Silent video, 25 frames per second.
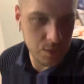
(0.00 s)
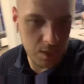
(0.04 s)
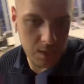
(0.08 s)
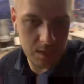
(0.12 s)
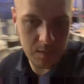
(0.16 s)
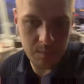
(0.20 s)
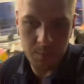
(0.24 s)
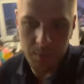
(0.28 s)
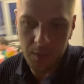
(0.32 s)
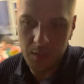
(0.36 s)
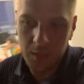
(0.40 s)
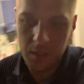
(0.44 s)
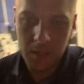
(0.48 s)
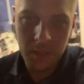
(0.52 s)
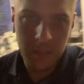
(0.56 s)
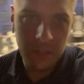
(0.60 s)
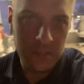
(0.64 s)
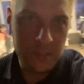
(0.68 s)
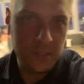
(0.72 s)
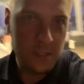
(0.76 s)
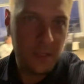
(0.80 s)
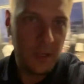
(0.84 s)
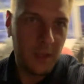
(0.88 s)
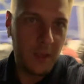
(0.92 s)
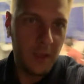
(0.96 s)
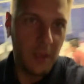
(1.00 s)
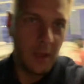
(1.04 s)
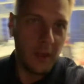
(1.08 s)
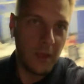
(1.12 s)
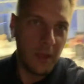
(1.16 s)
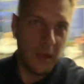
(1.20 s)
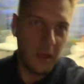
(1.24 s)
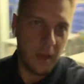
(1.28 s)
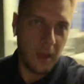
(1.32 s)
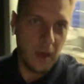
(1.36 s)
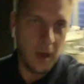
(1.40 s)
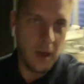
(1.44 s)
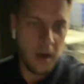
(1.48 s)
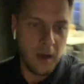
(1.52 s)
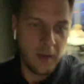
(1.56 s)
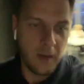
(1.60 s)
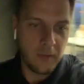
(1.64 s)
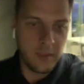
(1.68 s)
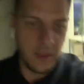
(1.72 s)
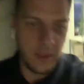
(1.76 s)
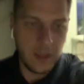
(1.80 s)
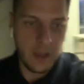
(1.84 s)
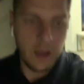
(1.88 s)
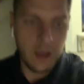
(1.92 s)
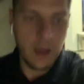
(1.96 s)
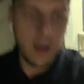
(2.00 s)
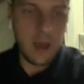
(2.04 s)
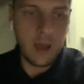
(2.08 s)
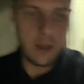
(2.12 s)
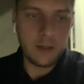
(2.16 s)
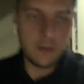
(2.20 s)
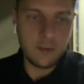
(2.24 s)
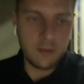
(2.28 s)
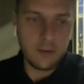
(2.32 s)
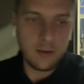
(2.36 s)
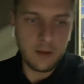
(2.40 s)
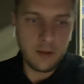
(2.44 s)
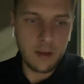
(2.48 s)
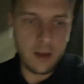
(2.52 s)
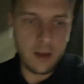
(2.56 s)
just because they had,